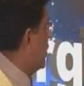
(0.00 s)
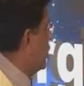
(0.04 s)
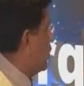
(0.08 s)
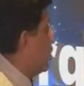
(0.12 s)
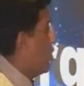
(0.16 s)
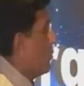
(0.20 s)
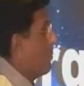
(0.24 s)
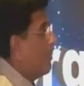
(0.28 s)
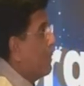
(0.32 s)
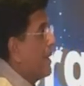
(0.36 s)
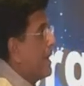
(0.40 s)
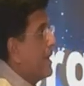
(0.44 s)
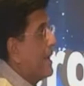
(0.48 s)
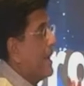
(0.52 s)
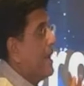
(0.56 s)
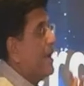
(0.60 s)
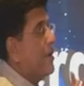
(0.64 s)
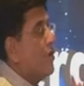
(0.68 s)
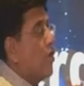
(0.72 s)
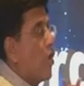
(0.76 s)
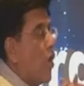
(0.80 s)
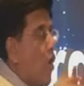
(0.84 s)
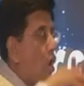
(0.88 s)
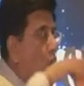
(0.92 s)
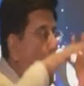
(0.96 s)
to bring
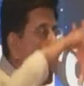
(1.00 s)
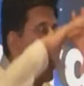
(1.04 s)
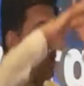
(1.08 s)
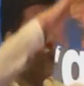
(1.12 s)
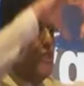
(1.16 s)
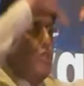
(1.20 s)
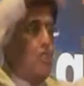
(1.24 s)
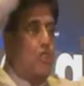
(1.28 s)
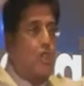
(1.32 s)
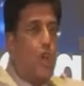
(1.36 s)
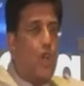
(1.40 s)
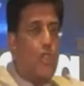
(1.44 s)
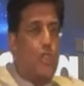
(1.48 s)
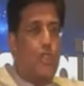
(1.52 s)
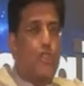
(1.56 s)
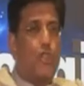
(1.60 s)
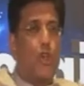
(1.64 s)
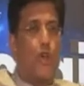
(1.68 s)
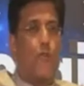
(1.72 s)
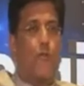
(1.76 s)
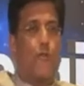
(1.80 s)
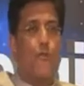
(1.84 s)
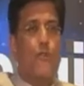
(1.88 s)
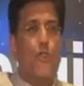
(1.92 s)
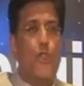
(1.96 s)
in all sorts
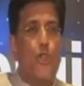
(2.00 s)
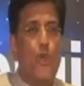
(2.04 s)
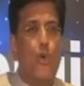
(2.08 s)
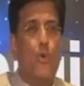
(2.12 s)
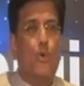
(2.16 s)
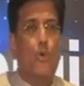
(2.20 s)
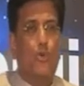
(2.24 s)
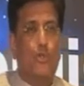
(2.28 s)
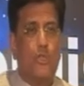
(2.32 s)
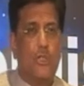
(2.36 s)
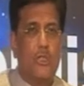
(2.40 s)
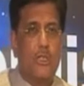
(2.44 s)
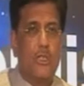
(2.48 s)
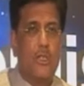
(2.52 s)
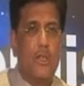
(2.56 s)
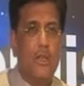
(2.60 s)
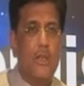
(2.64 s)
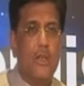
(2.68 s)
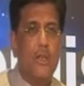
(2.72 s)
of news,